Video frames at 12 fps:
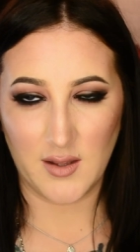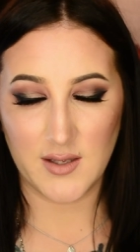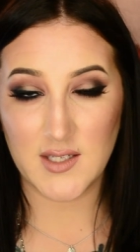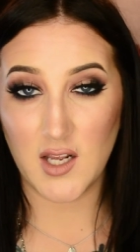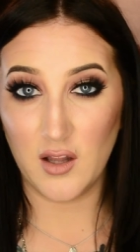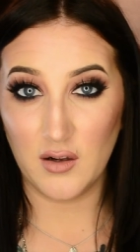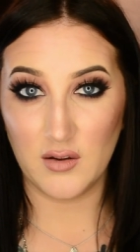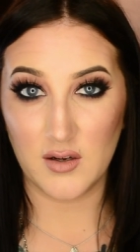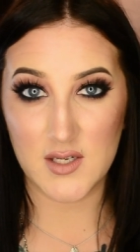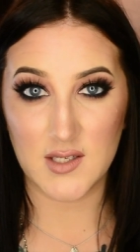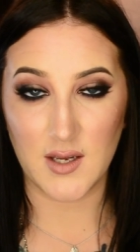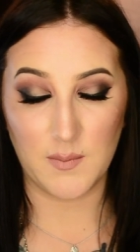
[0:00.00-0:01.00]
This color
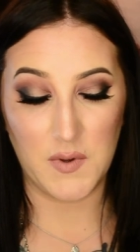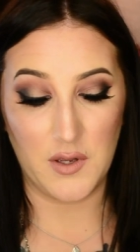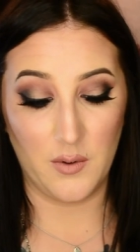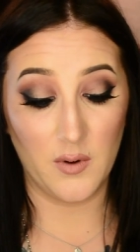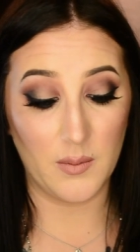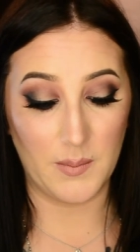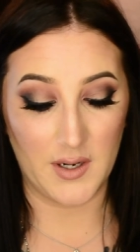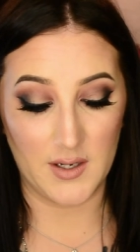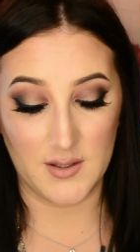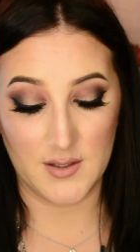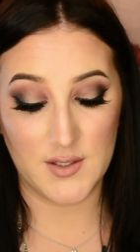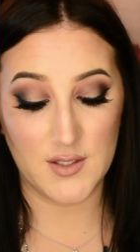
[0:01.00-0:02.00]
looks like puke, but
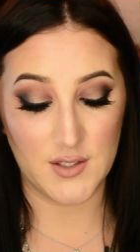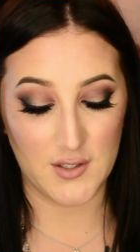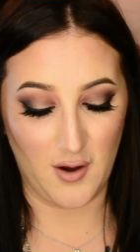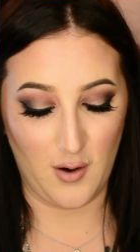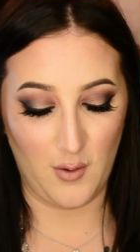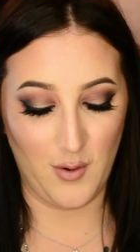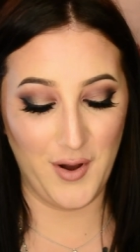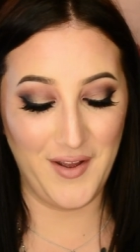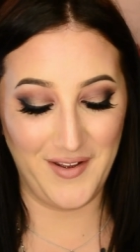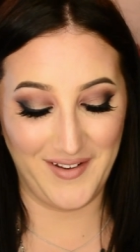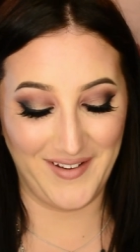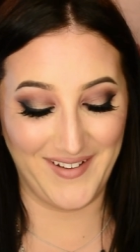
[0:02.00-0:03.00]
it is so
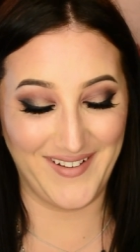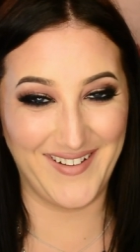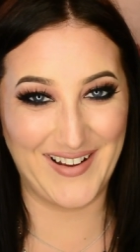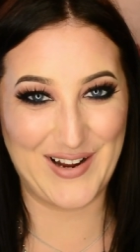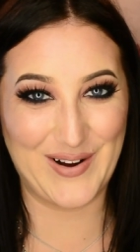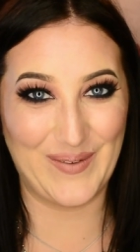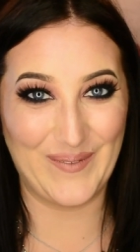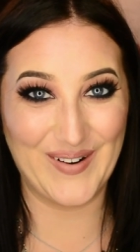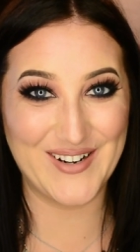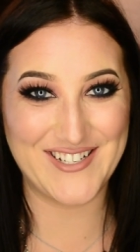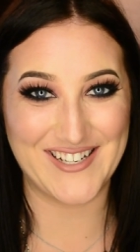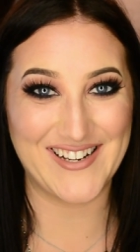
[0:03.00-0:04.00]

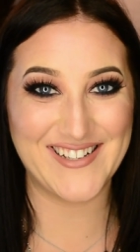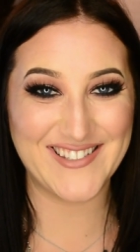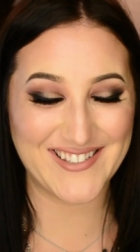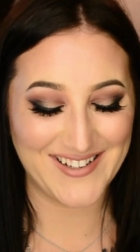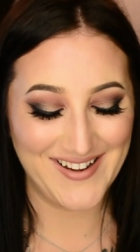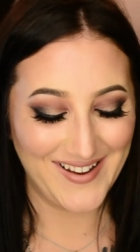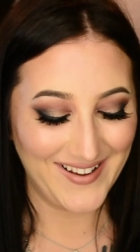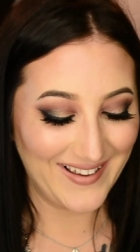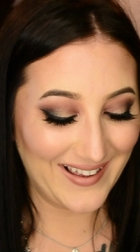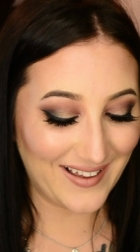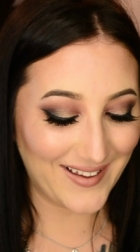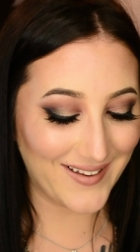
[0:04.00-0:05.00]
gorgeous.
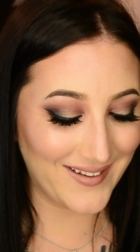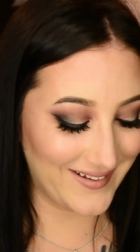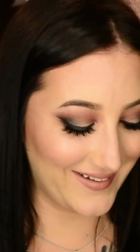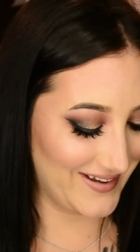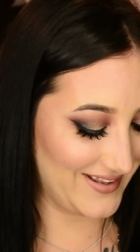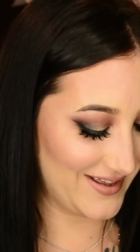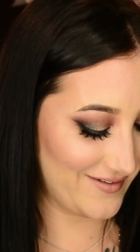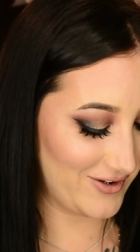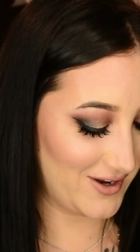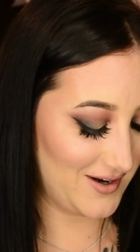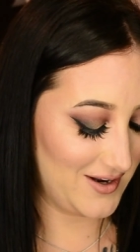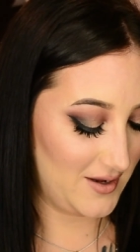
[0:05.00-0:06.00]
Oh, I love
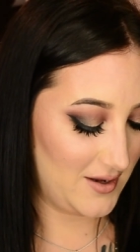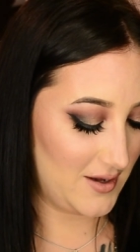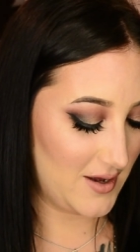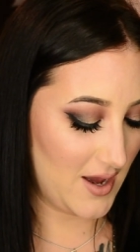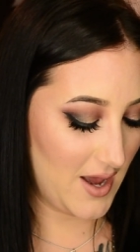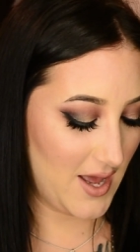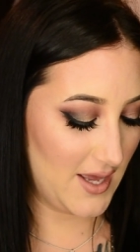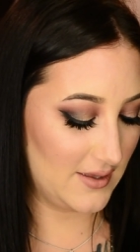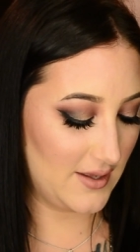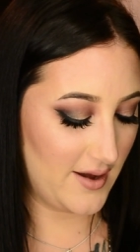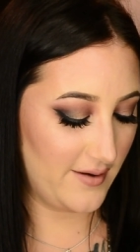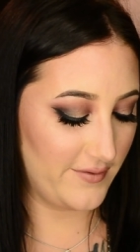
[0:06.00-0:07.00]
it. I
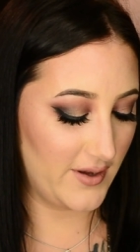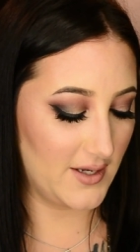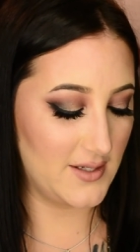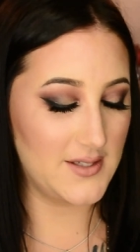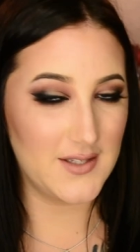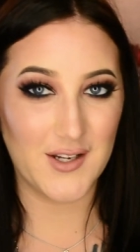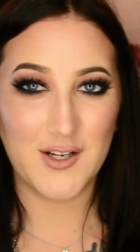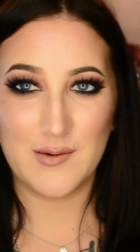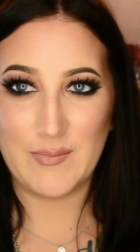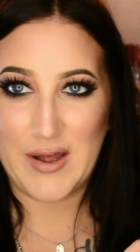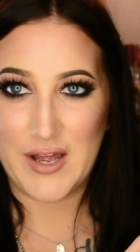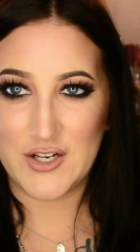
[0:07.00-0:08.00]
love it so
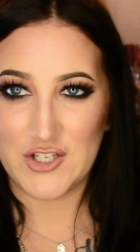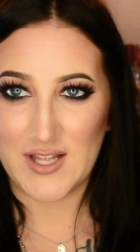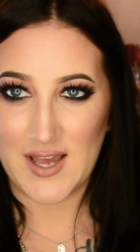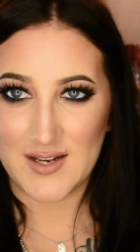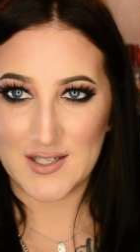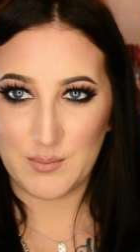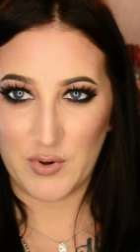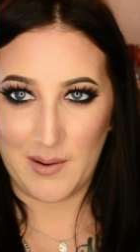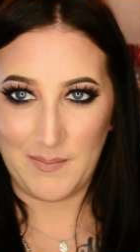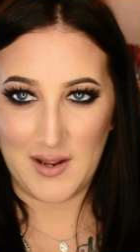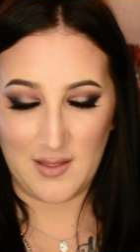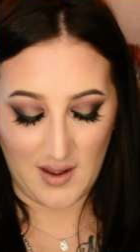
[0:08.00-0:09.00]
much. That is
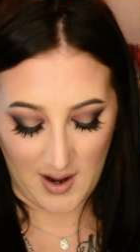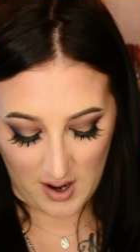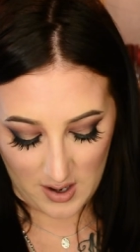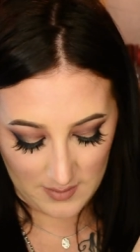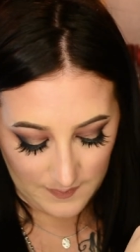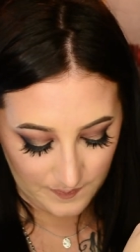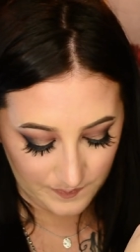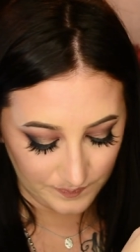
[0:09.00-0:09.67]
Preppy there.